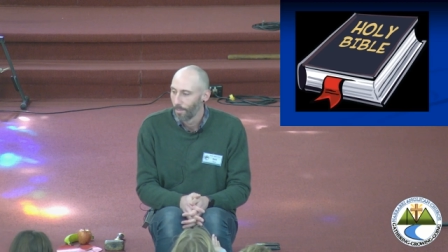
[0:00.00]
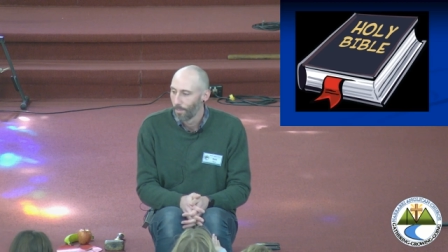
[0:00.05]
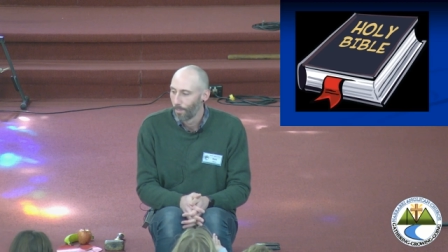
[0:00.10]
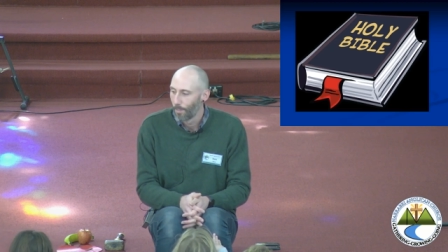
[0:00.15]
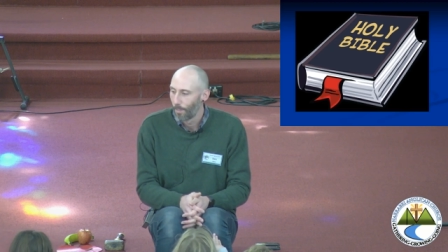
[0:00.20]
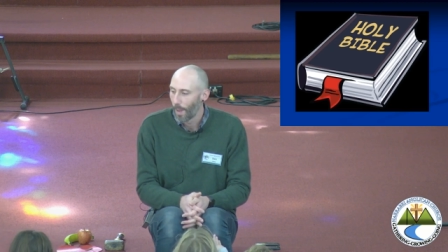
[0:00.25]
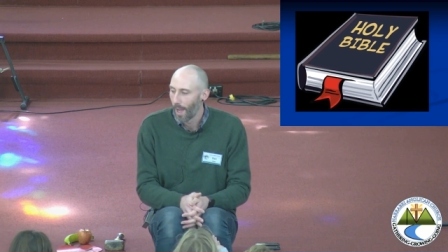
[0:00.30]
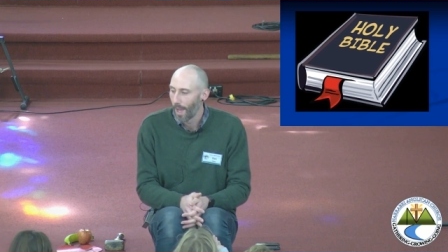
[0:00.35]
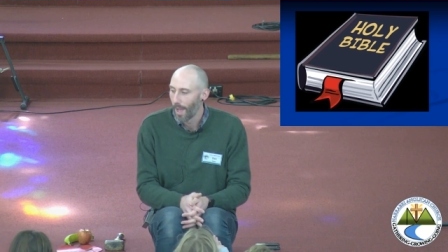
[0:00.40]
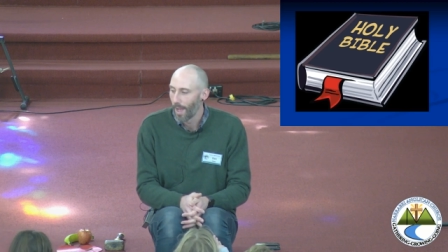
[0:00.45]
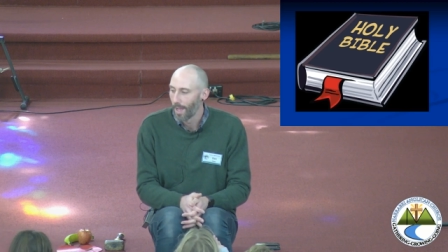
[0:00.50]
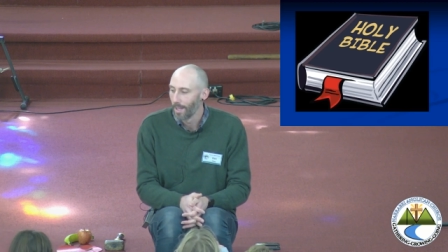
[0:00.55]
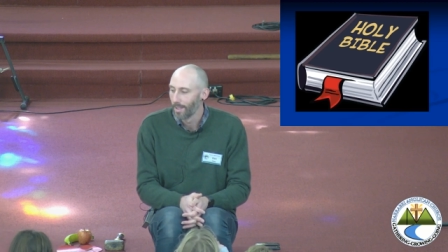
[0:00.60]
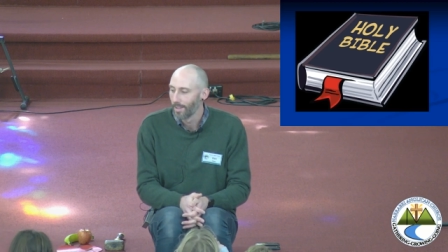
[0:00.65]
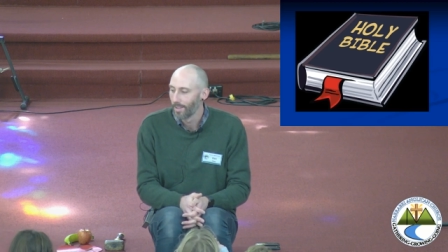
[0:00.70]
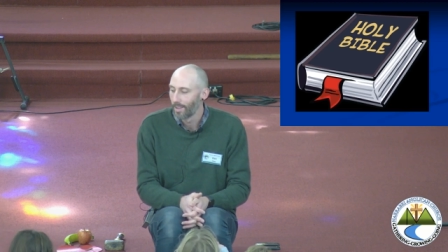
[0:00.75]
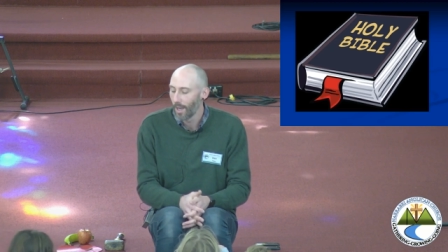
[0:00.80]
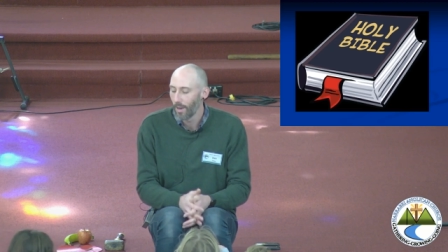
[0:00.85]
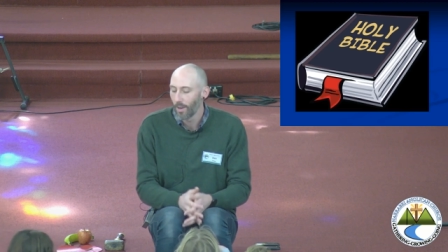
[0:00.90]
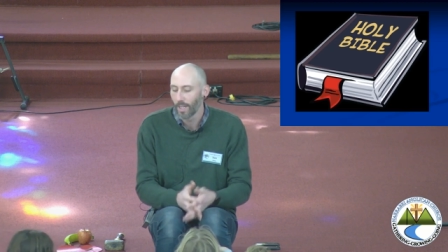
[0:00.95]

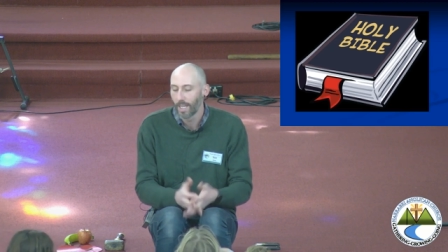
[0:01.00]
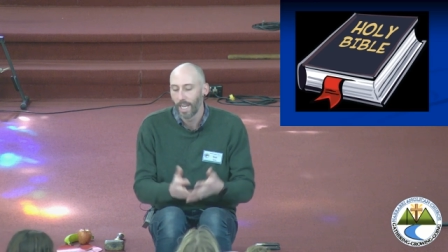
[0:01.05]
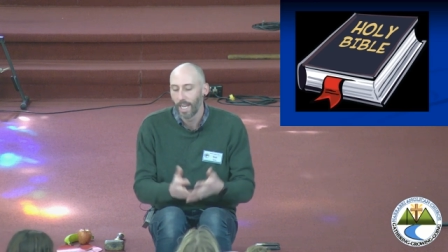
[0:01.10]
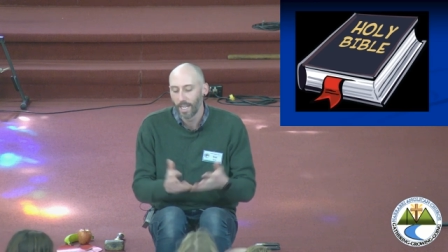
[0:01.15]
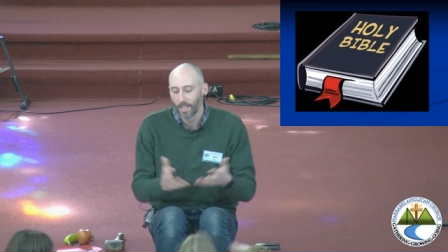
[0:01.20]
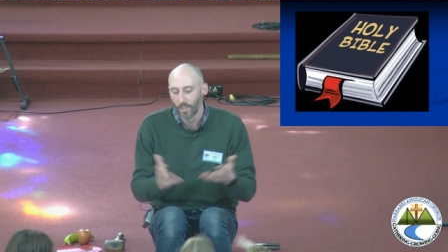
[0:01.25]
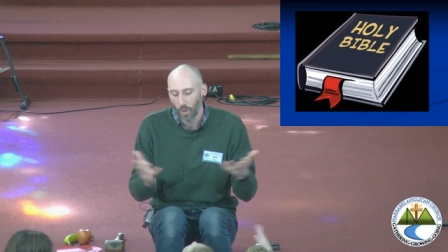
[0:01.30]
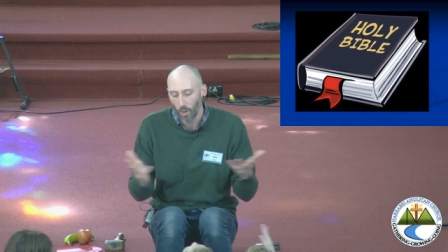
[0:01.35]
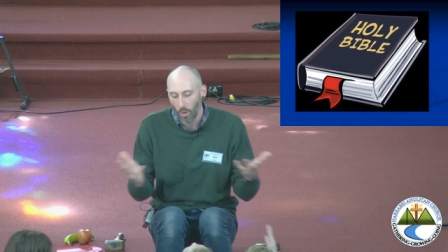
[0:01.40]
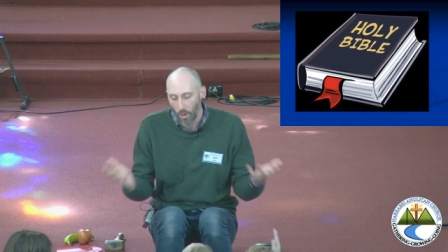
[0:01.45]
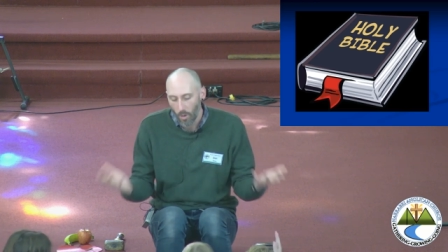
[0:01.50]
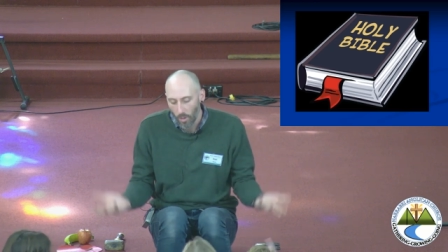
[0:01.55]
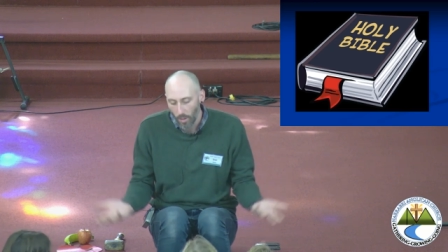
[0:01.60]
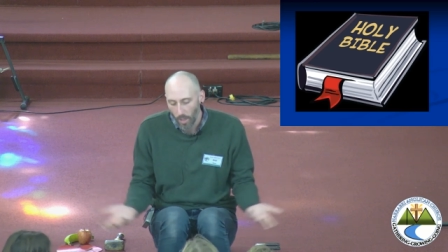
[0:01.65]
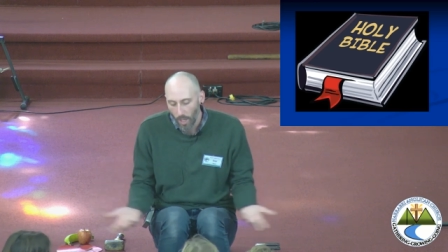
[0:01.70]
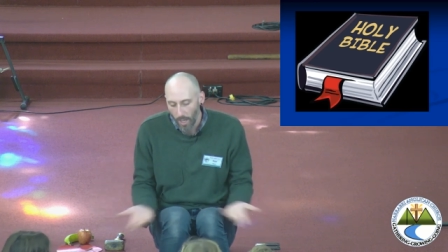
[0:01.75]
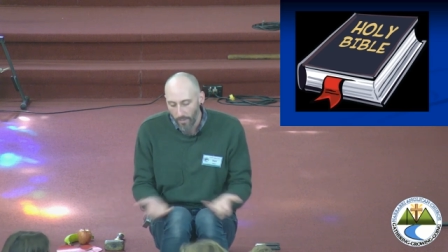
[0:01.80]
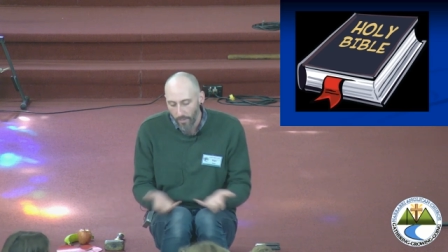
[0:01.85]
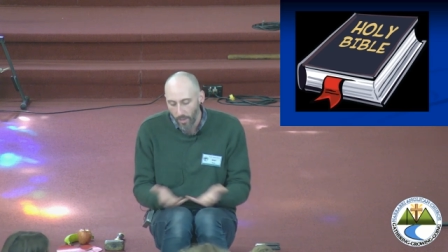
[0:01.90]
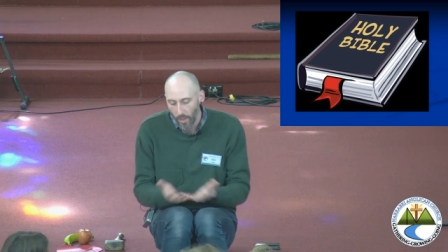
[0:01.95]
But there are kids
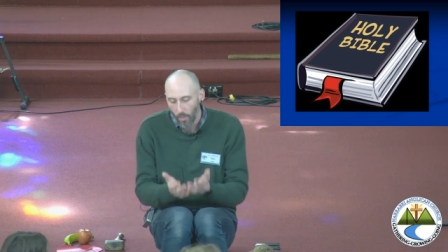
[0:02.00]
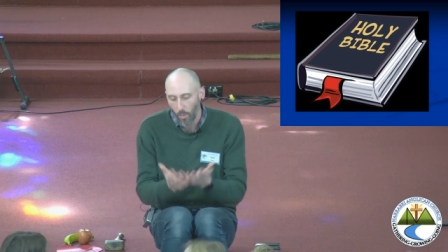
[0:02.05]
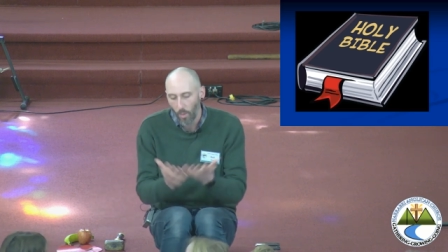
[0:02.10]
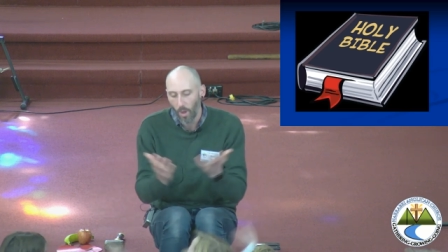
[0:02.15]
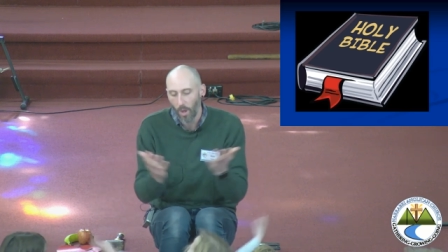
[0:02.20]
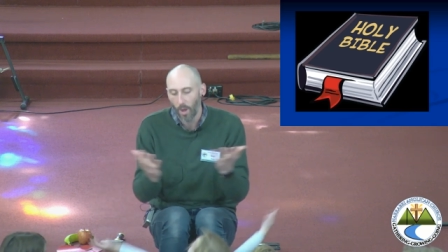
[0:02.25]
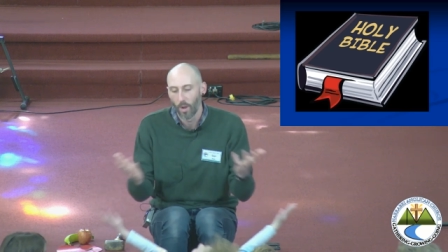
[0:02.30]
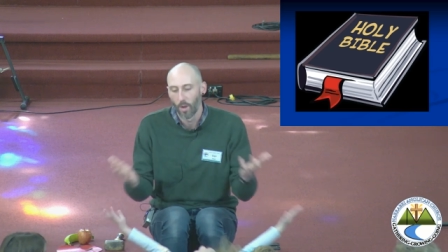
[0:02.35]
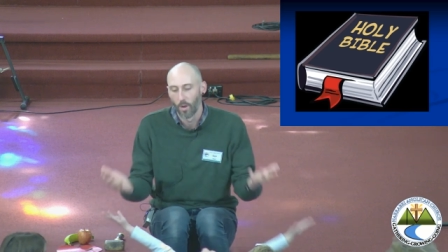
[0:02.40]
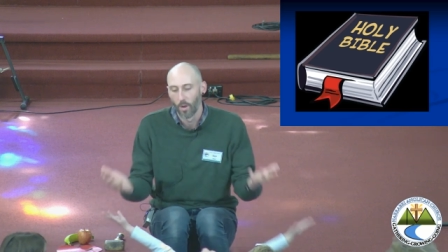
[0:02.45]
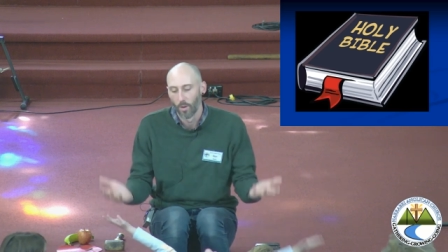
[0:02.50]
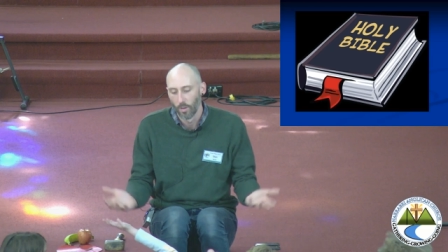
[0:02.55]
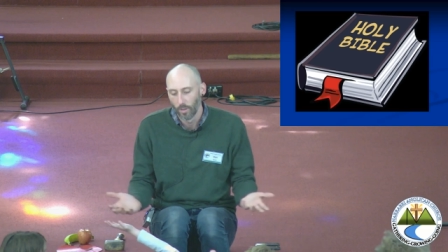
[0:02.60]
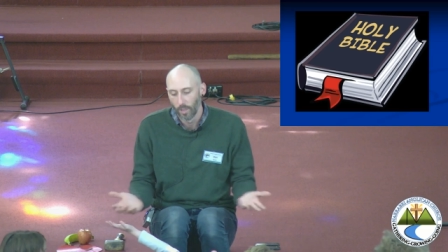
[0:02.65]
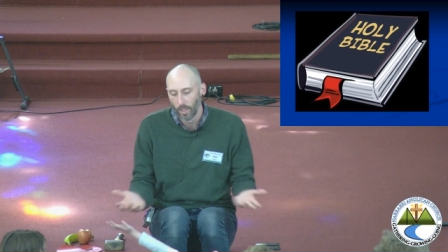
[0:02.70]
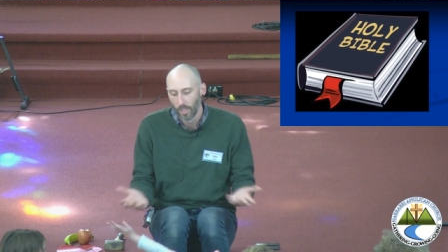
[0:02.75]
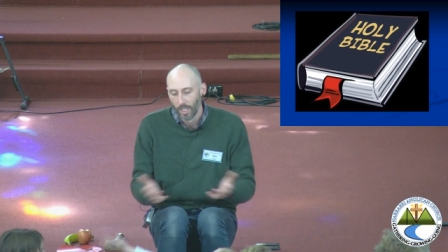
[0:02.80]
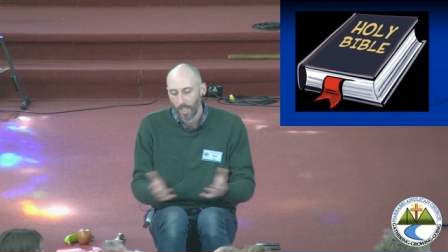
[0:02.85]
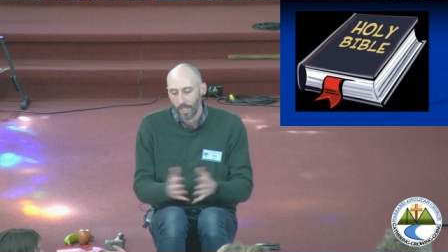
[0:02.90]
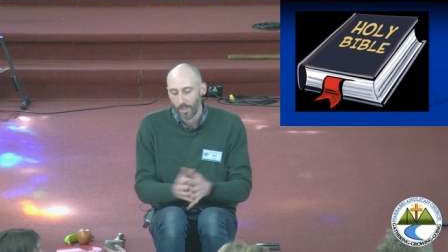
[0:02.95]
all over the
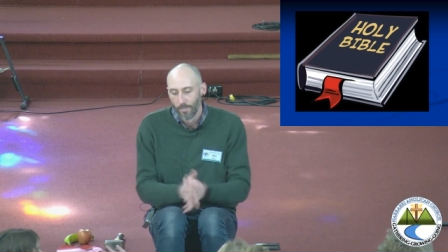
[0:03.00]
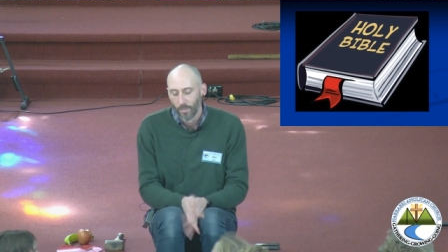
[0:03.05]
world